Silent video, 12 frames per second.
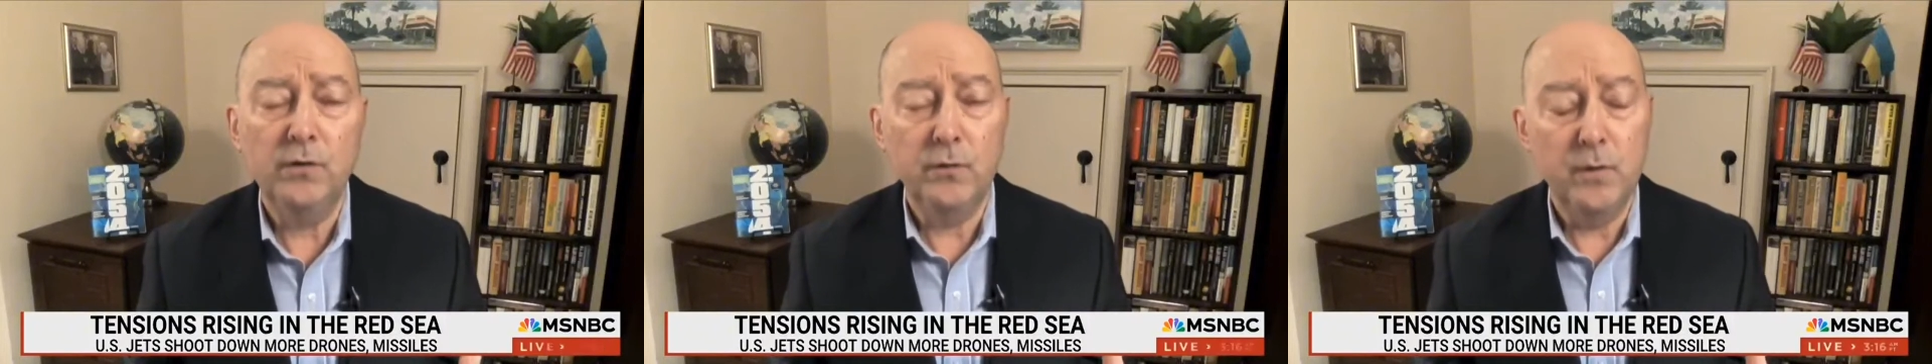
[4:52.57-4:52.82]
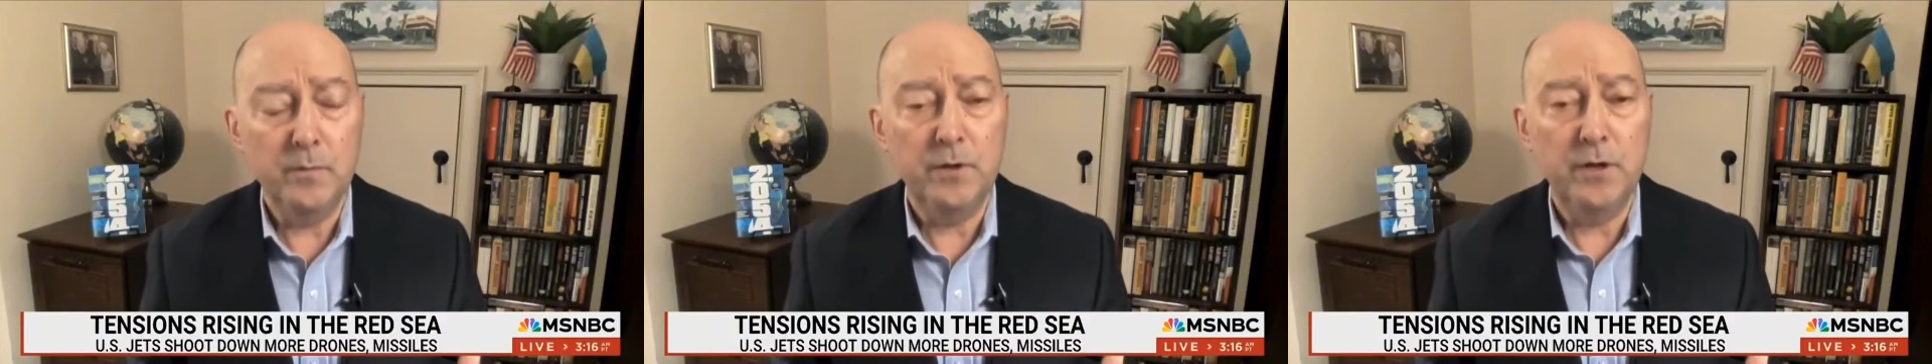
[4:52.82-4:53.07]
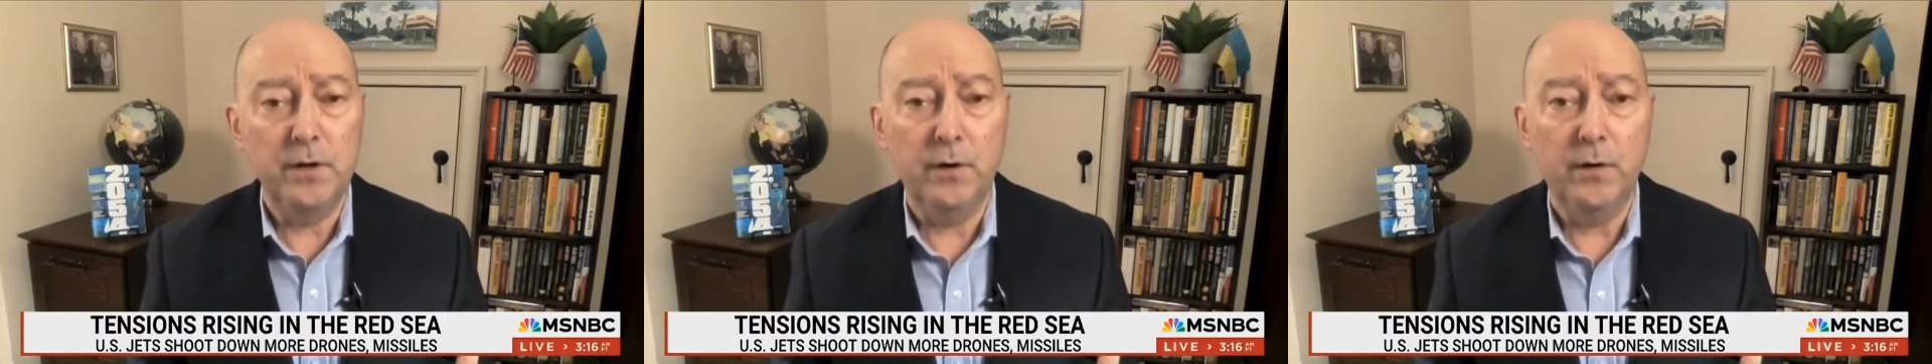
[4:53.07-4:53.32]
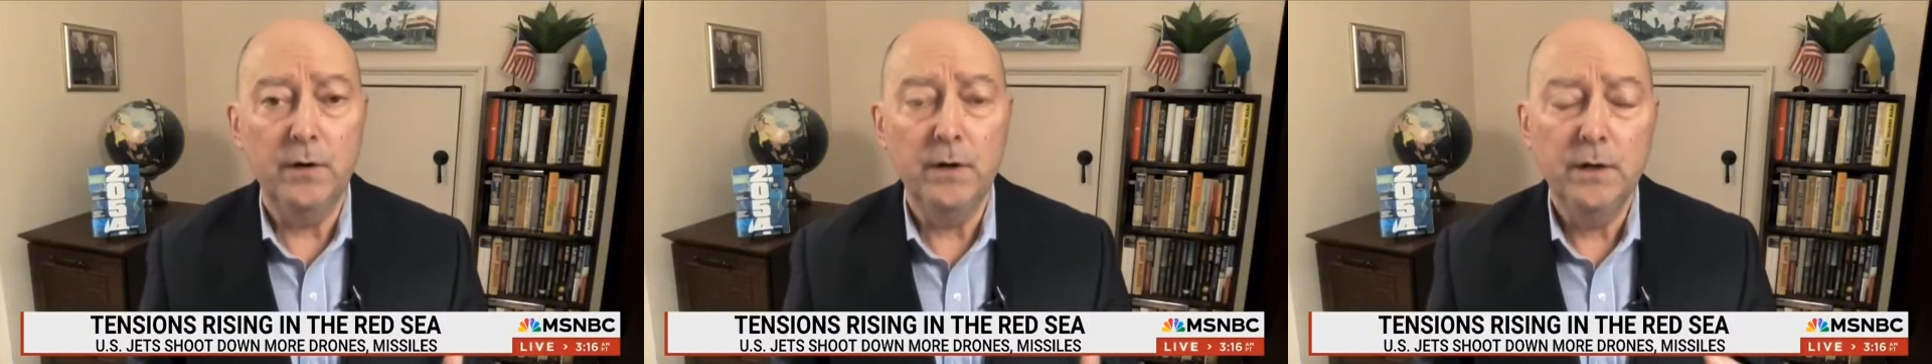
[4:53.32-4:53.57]
to
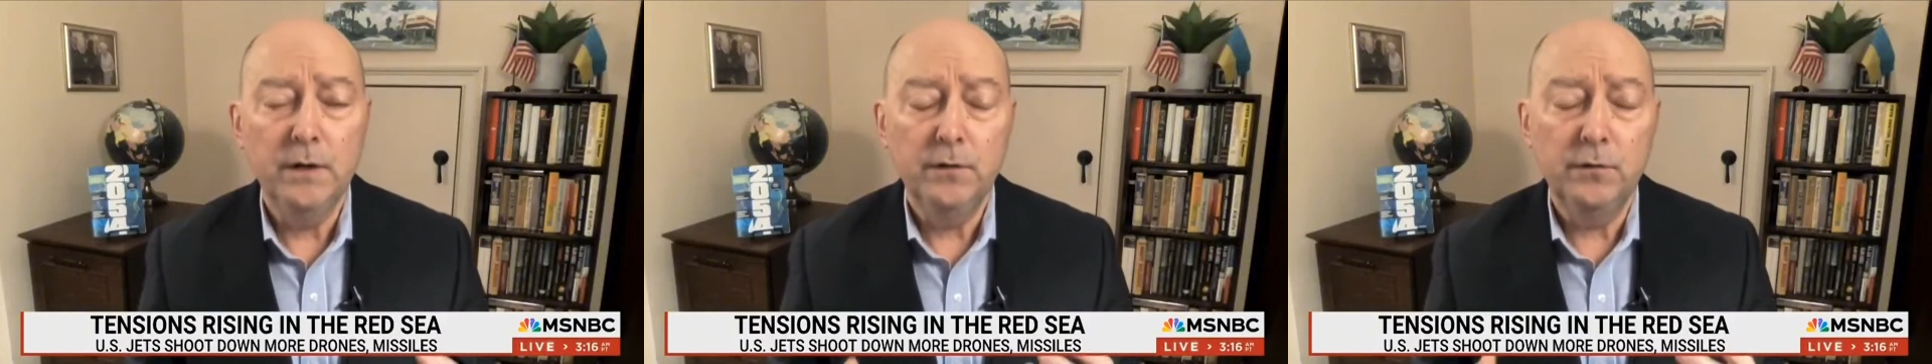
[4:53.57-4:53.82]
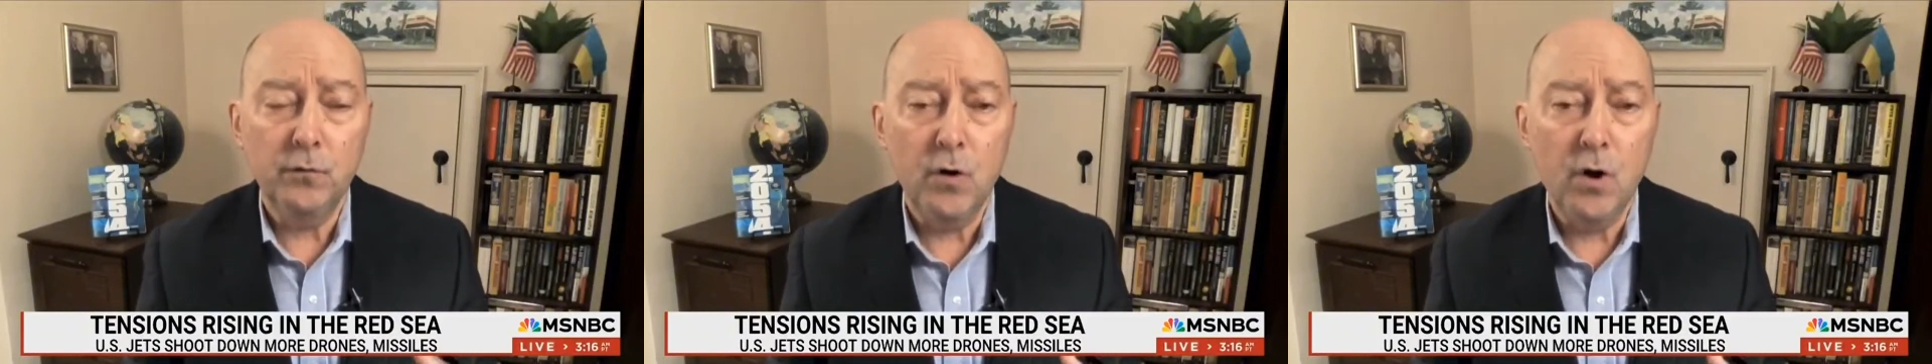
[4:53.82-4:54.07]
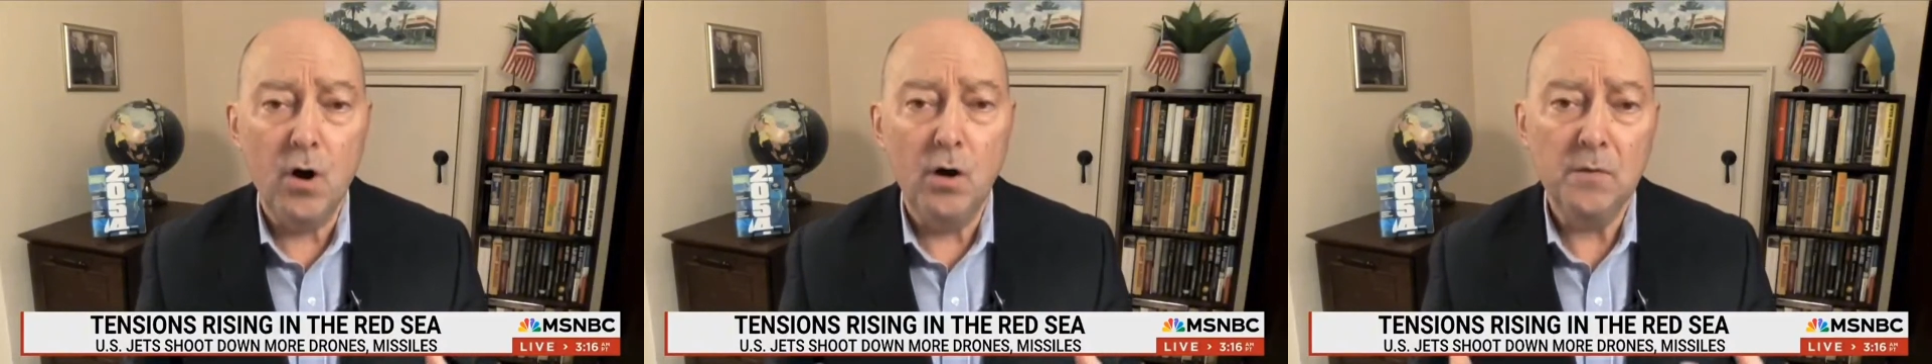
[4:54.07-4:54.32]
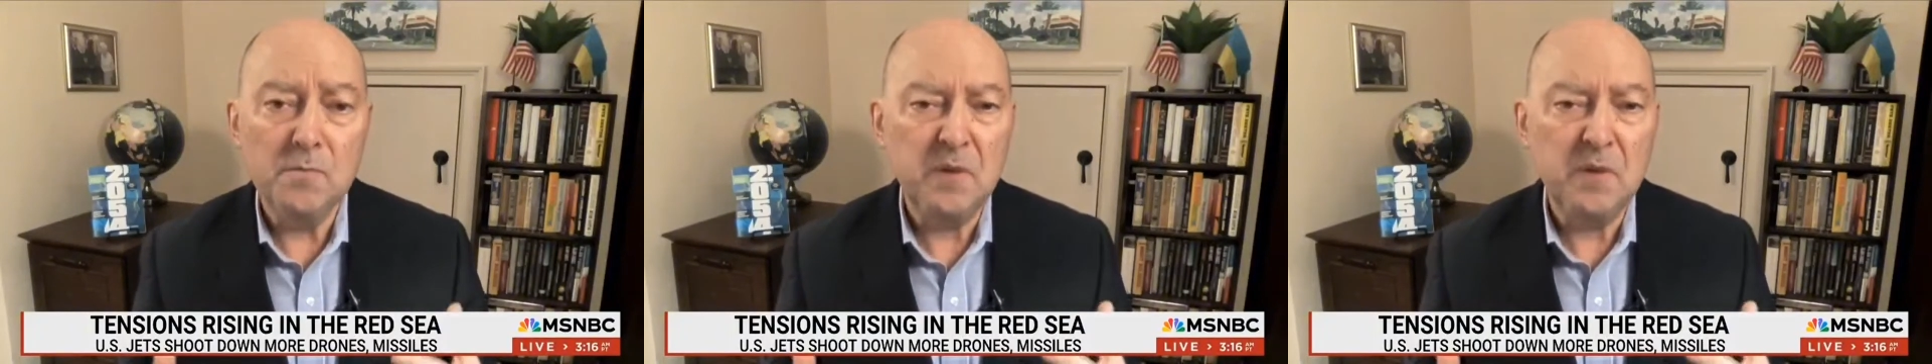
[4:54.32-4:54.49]
appear strong,